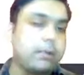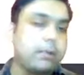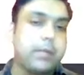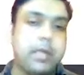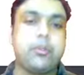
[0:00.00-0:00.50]

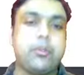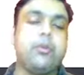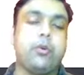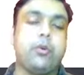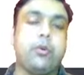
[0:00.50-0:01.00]
pick up
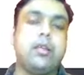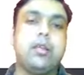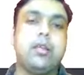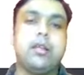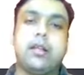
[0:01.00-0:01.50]
your phone,
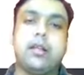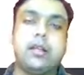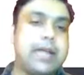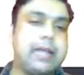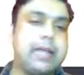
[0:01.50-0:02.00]

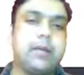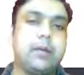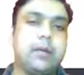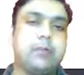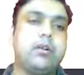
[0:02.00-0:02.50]
dial the
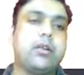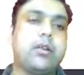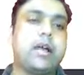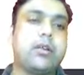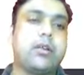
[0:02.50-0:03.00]

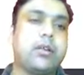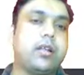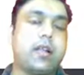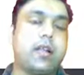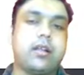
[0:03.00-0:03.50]
number and
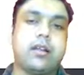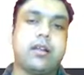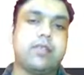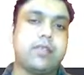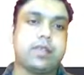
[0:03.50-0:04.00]
contact our
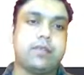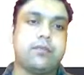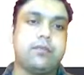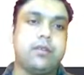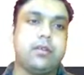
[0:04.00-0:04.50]

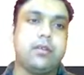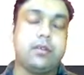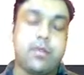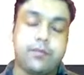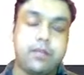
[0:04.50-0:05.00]
executive.
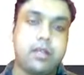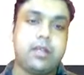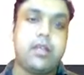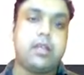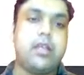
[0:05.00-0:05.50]

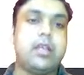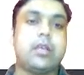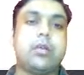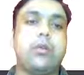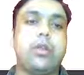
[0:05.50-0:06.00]
Definitely
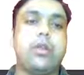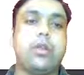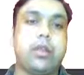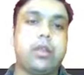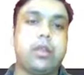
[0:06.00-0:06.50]
you will
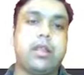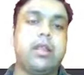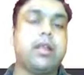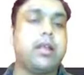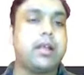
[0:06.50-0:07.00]
not
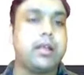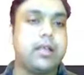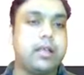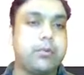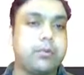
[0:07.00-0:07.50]
regret,
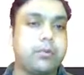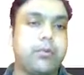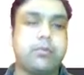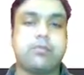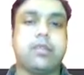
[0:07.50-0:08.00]
I am
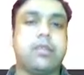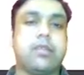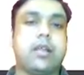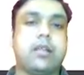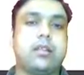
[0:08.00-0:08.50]
promising you that.